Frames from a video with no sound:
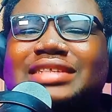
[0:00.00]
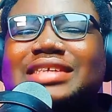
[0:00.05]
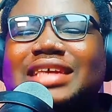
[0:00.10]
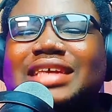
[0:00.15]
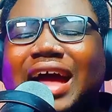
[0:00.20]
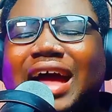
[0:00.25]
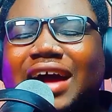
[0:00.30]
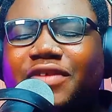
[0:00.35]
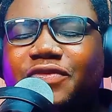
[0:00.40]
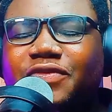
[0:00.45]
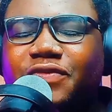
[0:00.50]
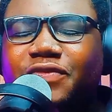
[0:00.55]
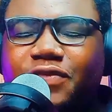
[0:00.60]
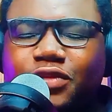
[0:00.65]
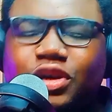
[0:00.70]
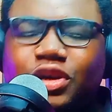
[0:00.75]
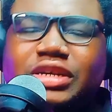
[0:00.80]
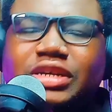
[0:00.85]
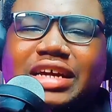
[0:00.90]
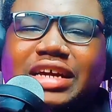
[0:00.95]

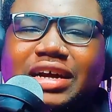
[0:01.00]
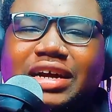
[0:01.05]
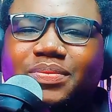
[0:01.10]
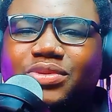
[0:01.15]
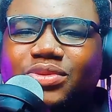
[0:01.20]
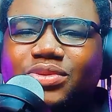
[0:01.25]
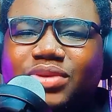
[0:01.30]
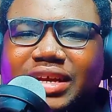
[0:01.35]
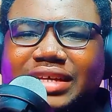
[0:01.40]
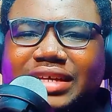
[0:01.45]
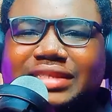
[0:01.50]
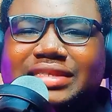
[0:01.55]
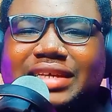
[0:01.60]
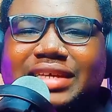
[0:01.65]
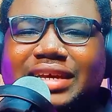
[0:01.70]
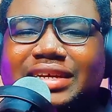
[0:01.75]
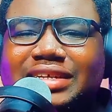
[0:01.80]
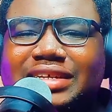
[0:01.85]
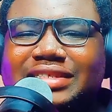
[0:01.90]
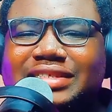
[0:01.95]
affordable
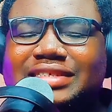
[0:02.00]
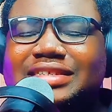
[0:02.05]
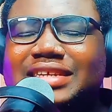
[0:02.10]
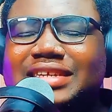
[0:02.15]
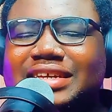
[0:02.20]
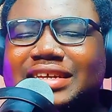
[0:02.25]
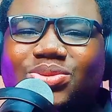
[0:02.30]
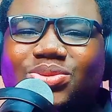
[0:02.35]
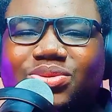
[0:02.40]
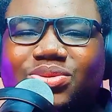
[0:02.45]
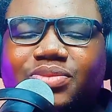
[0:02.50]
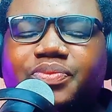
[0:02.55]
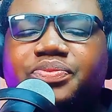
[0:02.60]
internet data